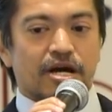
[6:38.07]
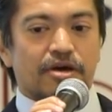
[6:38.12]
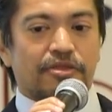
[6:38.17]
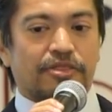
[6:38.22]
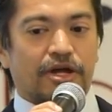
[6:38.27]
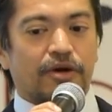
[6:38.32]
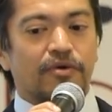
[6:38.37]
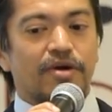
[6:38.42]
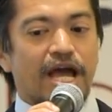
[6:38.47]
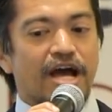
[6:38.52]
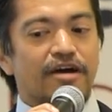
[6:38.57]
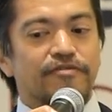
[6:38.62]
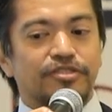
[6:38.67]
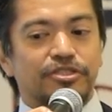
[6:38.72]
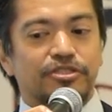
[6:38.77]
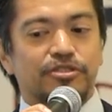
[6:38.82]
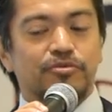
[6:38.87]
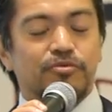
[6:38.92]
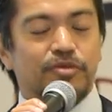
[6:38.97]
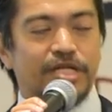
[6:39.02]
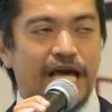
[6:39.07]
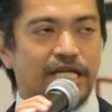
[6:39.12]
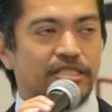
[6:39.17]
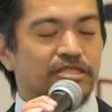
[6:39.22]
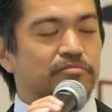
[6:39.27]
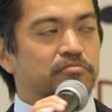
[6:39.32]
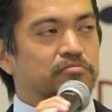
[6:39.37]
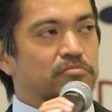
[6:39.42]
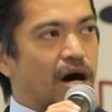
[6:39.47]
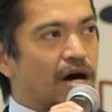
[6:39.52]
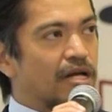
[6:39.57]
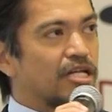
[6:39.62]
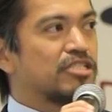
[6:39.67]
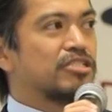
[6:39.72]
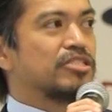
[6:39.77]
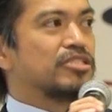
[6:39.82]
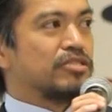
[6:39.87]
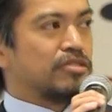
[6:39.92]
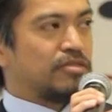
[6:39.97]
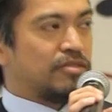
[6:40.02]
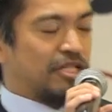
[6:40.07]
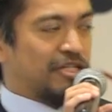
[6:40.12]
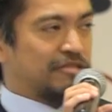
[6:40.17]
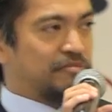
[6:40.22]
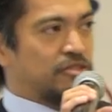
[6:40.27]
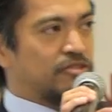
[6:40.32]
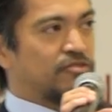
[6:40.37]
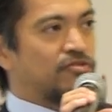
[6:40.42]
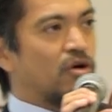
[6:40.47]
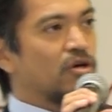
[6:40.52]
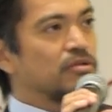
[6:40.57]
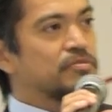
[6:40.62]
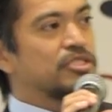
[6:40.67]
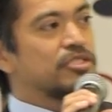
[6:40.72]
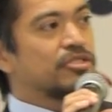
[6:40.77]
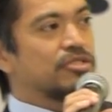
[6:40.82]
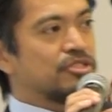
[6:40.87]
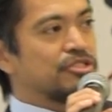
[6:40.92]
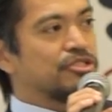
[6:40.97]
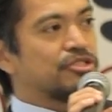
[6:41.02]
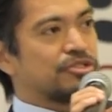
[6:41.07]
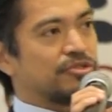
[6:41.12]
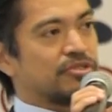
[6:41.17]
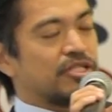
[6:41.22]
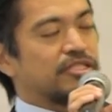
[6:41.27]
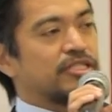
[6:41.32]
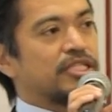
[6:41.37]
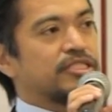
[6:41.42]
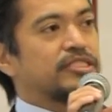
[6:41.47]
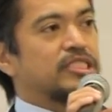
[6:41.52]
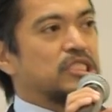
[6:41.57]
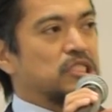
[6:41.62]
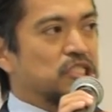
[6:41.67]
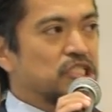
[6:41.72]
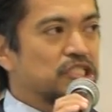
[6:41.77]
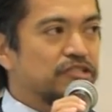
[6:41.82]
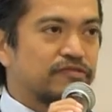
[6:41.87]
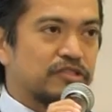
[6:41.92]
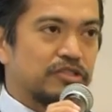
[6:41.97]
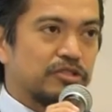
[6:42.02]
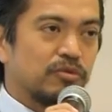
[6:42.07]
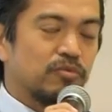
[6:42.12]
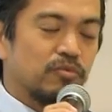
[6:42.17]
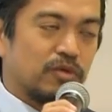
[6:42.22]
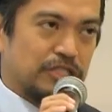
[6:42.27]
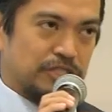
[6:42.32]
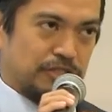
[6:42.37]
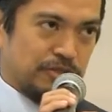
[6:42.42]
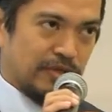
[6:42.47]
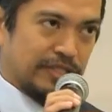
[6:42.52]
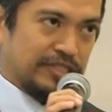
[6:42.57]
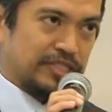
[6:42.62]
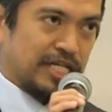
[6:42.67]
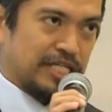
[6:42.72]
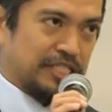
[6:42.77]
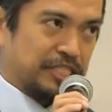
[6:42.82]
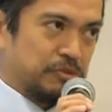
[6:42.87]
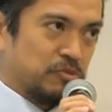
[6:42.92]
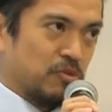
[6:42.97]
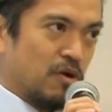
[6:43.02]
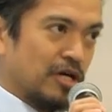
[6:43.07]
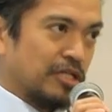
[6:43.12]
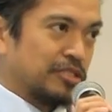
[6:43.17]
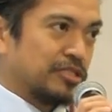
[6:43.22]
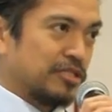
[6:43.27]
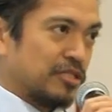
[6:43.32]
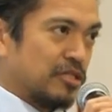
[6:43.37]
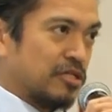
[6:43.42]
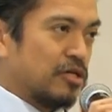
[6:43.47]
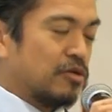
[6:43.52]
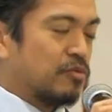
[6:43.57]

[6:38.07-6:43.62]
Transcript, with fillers: thereafter, we had to monitor their performance to ensure that they deliver what USAID wants.